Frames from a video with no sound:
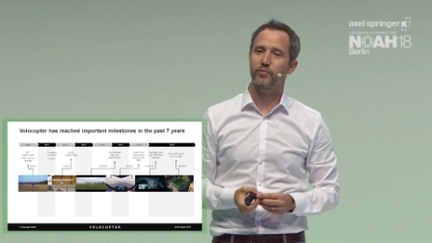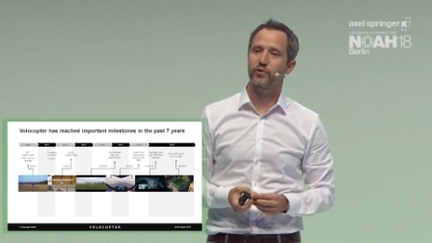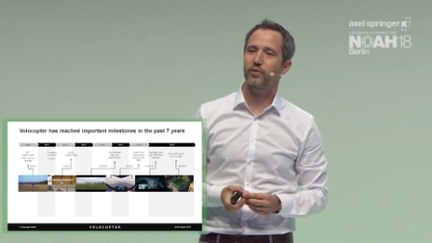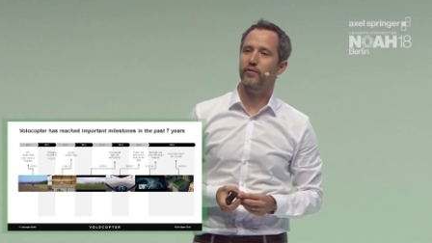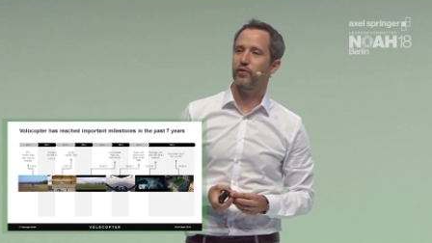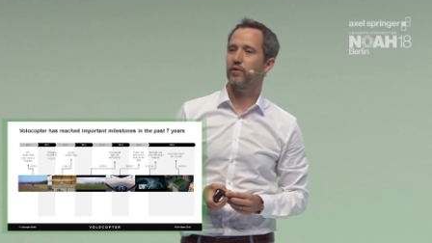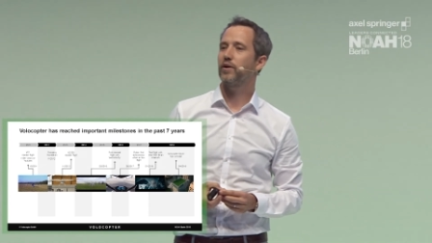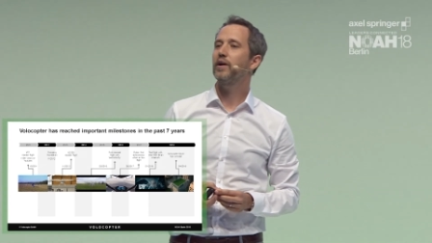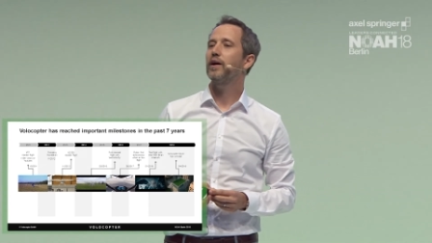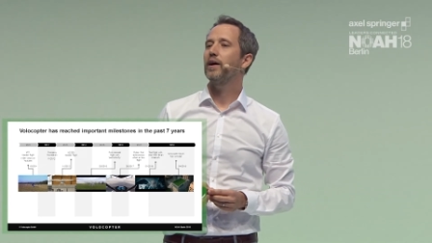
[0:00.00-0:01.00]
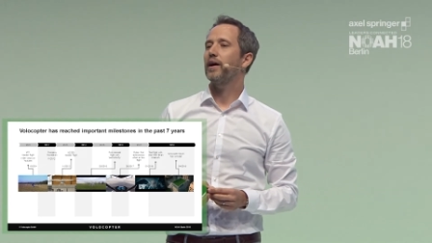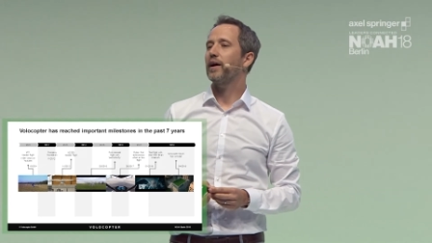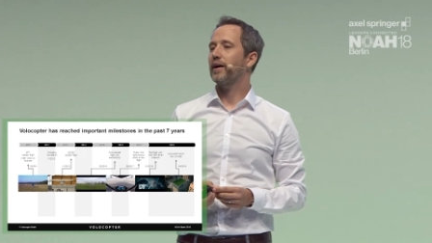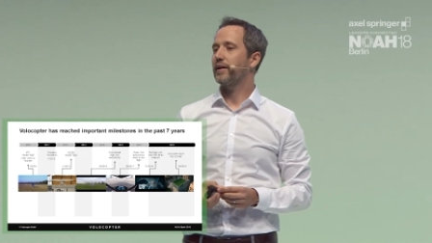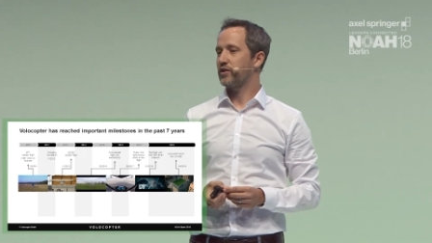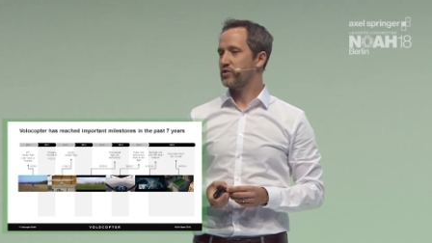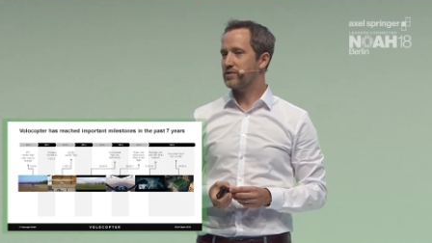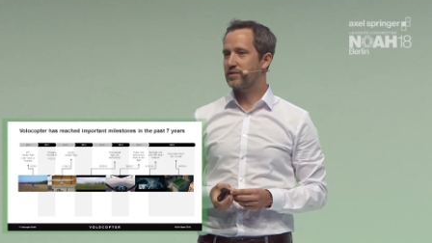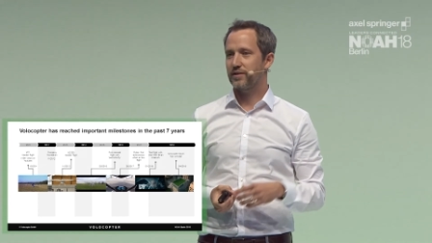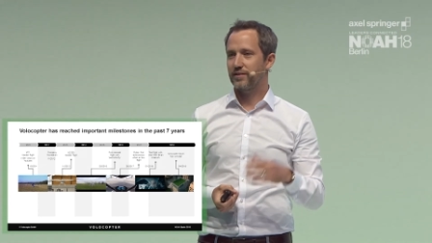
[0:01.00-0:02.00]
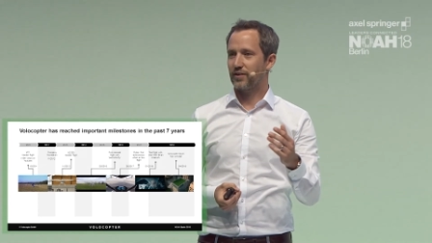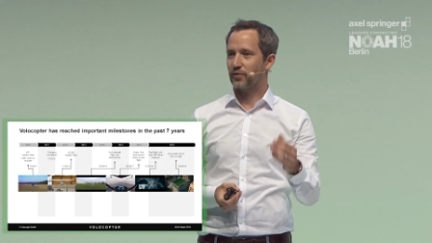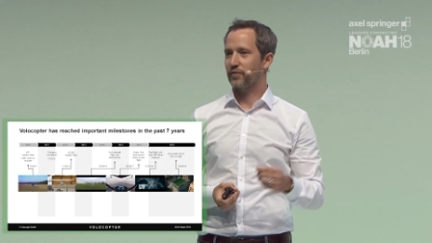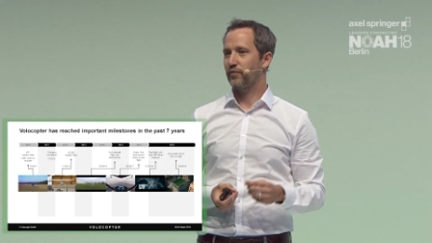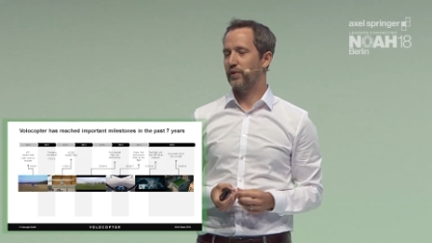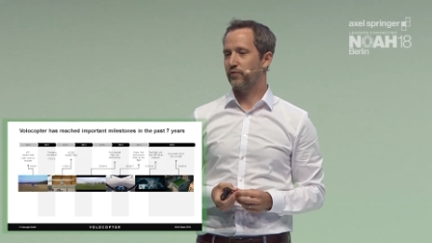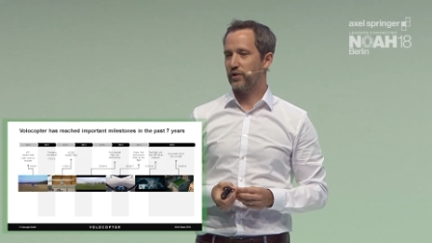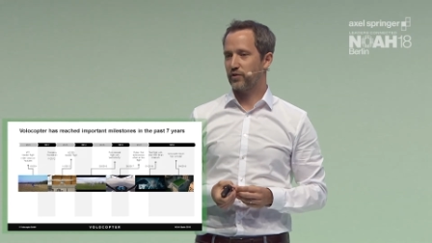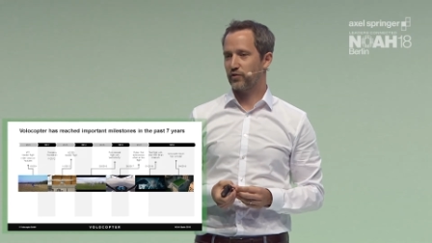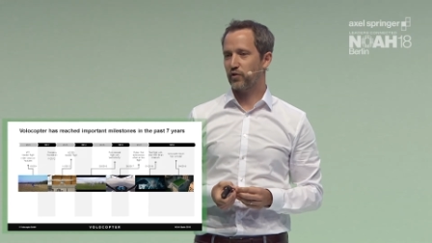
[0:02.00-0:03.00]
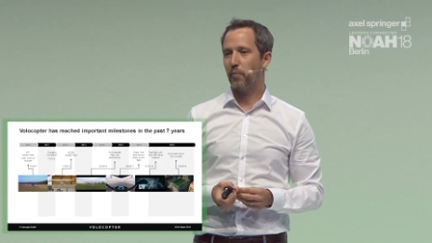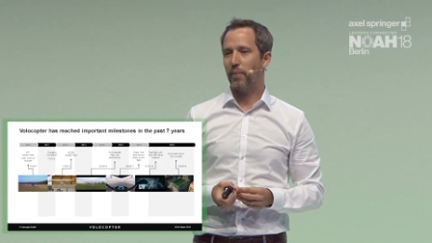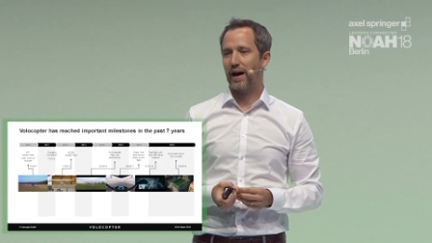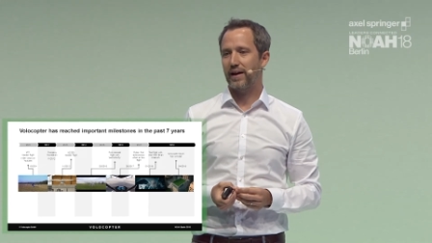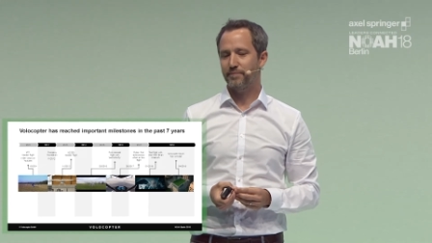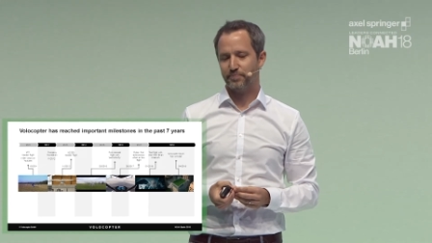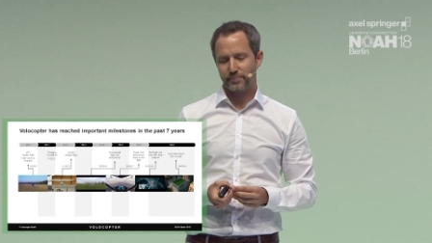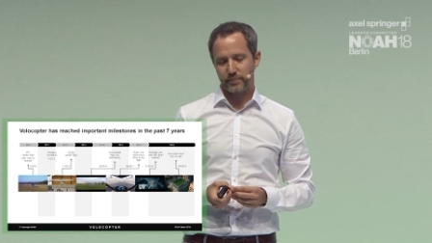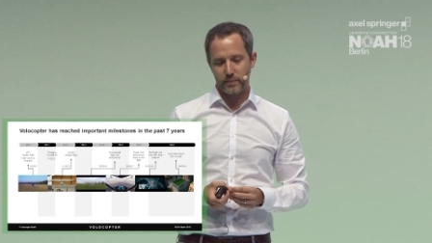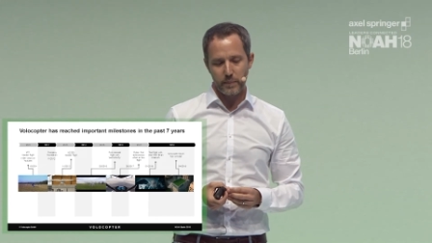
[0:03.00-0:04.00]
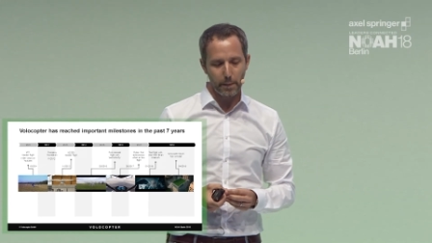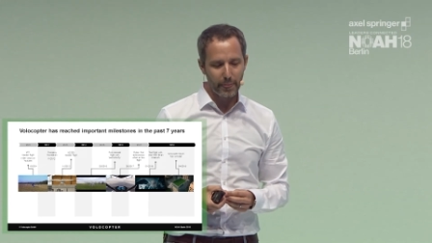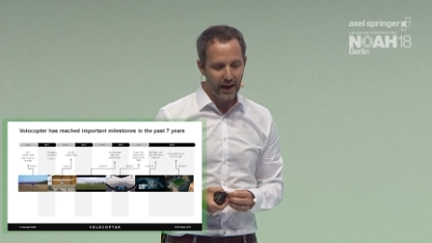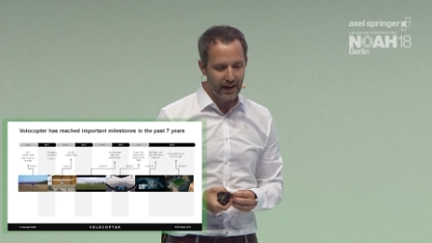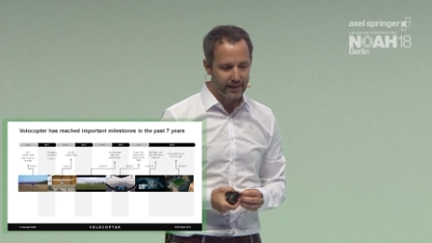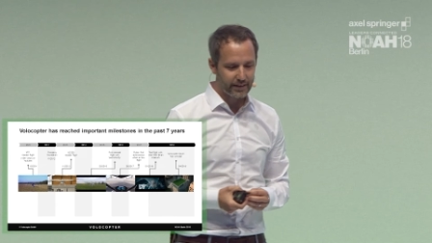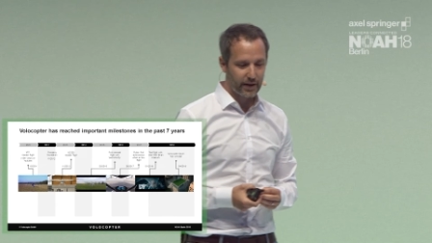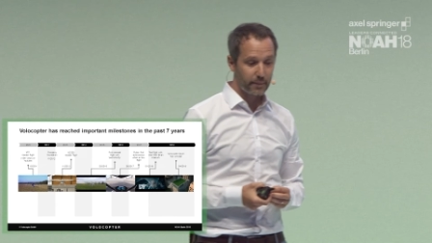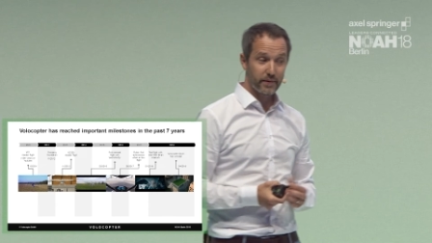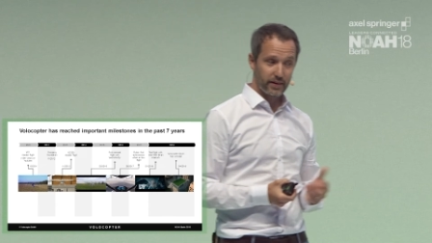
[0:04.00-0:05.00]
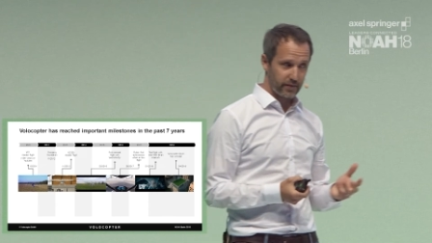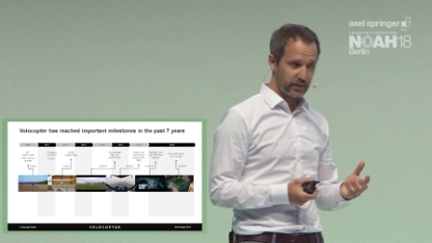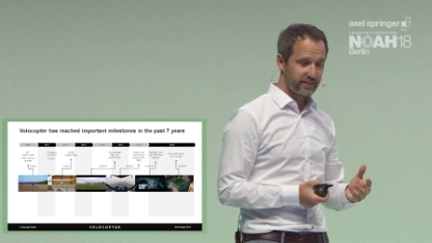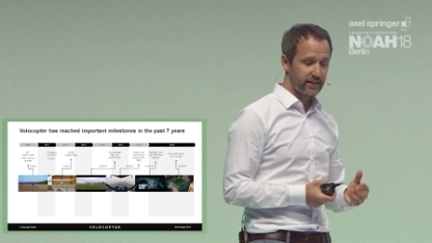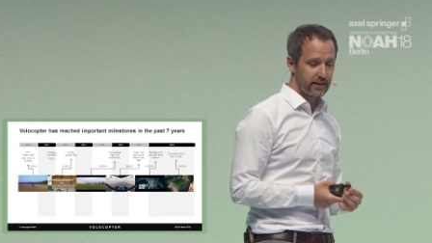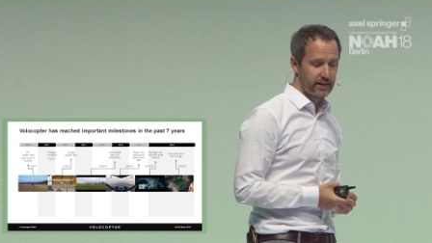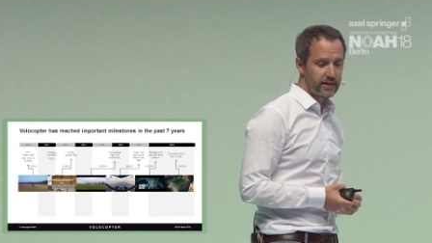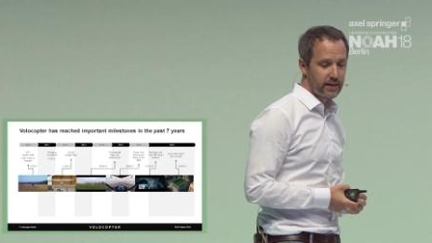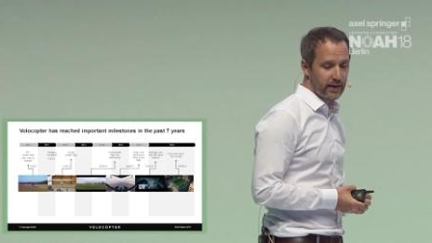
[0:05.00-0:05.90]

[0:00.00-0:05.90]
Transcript: So if you're uh, interested, you know, feel free to stop by and um, even sit in.